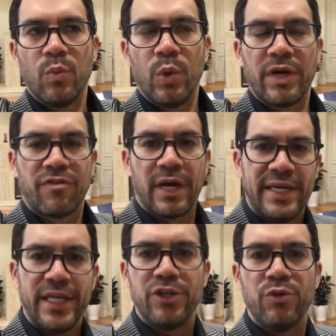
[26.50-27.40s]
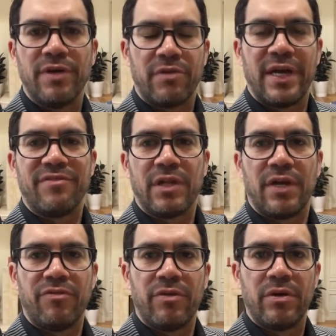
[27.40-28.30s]
Whatever idea you ever have in
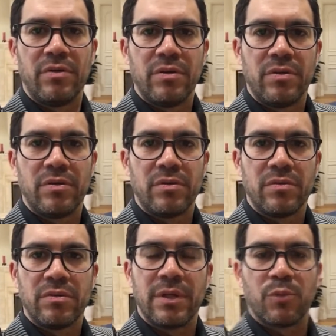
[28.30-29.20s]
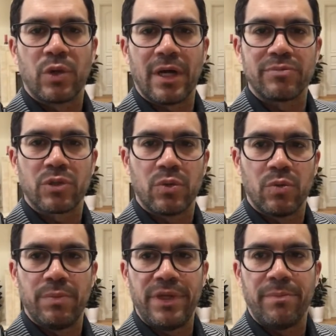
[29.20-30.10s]
life, number one
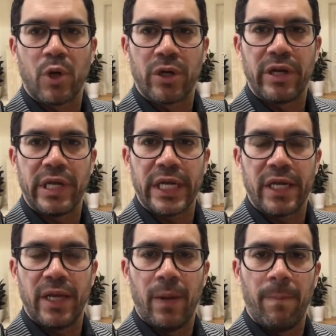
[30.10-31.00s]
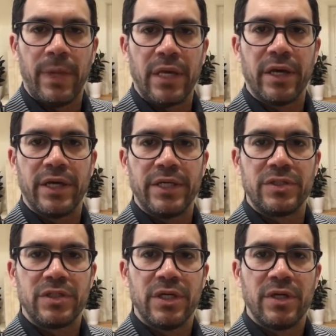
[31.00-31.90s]
obstacle will be marketing it,
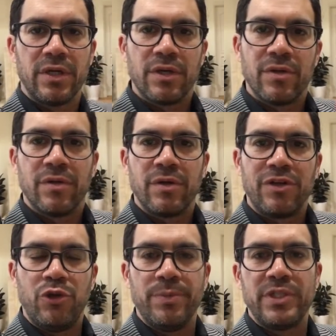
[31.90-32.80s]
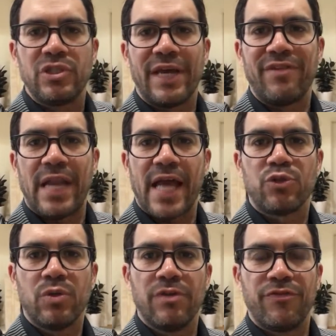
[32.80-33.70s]
because humans have a
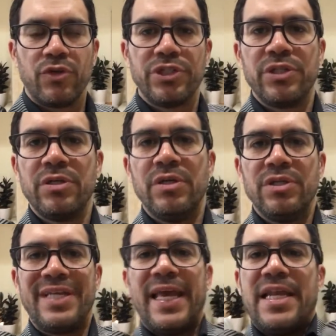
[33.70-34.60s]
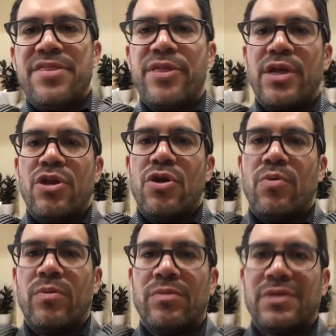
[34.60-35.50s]
natural aversion to anything
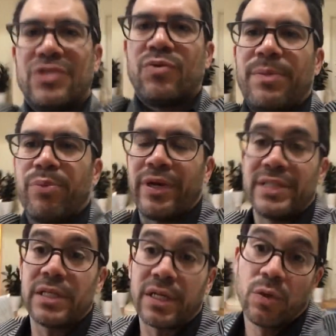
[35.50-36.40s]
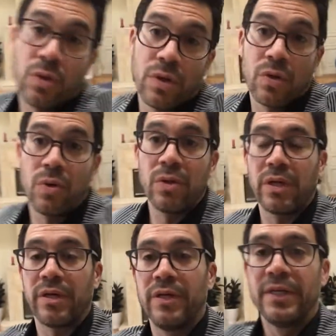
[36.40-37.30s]
new. That's why brands like
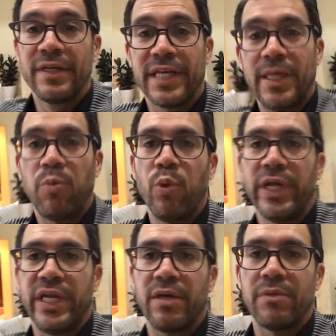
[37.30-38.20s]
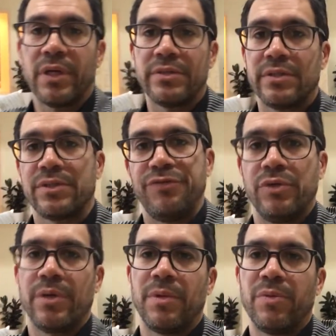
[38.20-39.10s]
Coca-Cola keep winning, because if
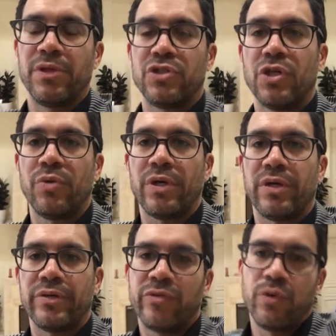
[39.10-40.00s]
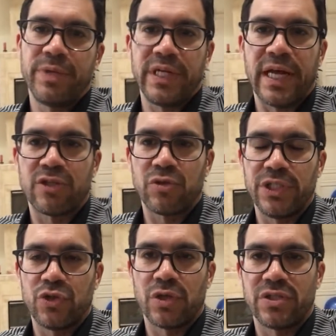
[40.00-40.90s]
you come up with a soda, nobody
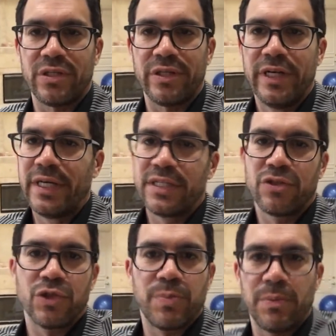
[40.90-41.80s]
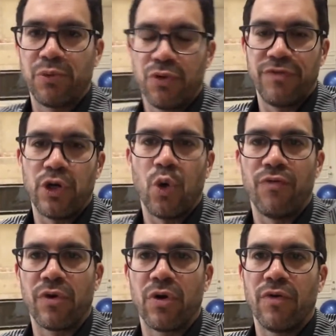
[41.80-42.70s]
naturally trusts it until it's been proven
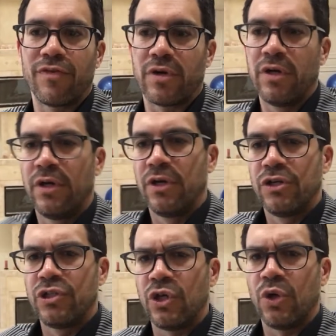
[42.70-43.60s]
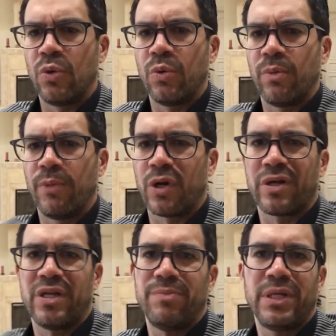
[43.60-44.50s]
over and over. So
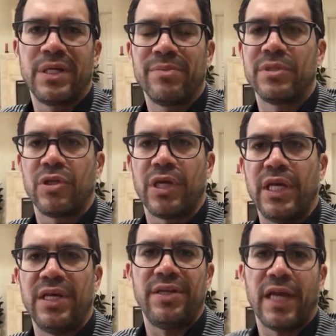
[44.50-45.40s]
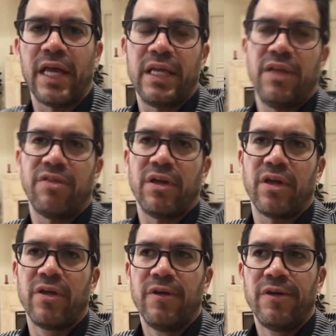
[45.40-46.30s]
marketing becomes the key to
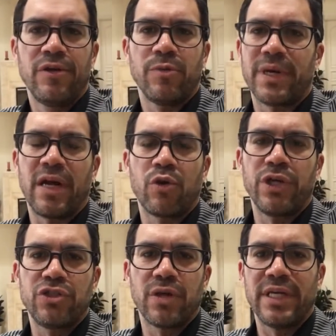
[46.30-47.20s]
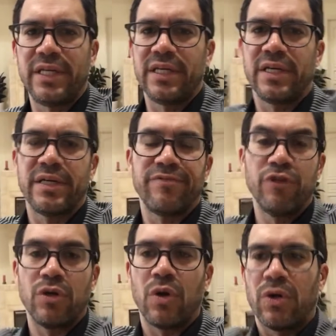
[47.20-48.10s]
anything. No matter how great your idea,
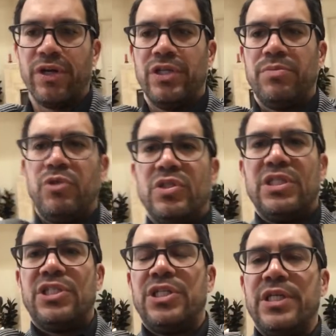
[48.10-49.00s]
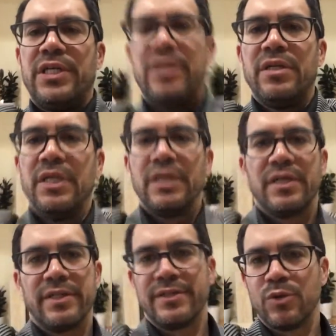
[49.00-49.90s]
if you're an artist, musician,
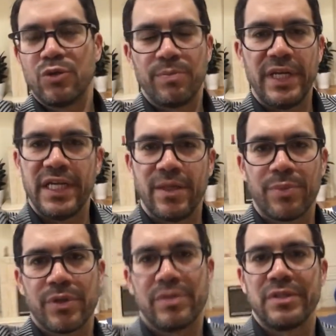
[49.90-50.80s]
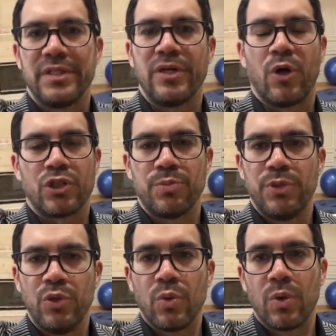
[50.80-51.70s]
a social media person,
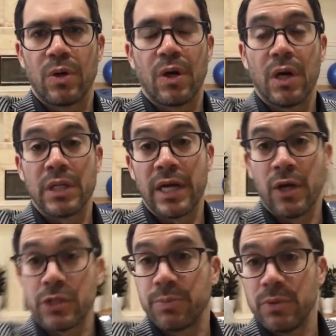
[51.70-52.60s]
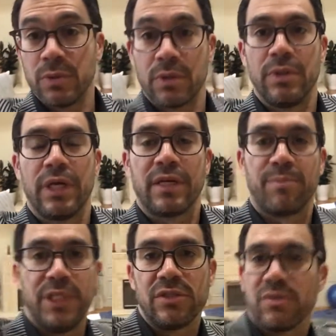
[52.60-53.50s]
entrepreneur, online entrepreneur, you got a
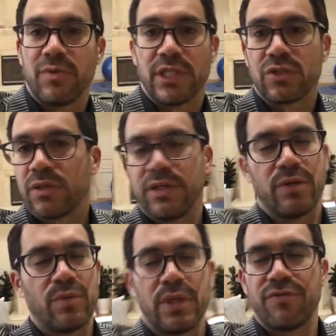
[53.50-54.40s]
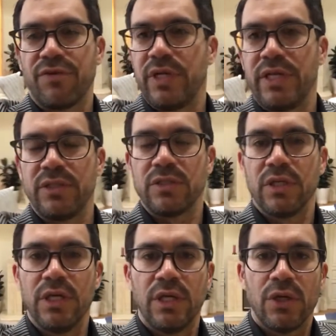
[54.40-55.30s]
pizza restaurant, whatever it is,
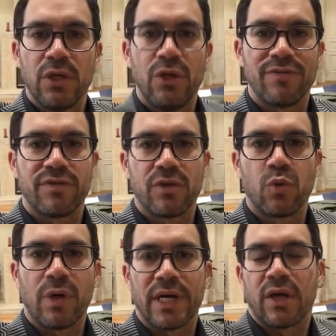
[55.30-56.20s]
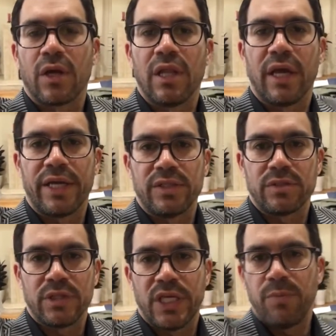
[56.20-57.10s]
you have to acquire
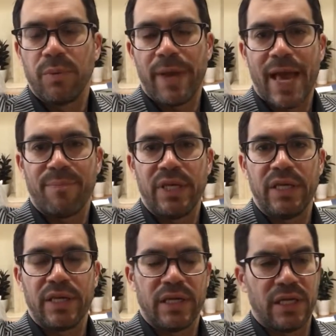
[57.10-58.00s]
clients and keep them happy.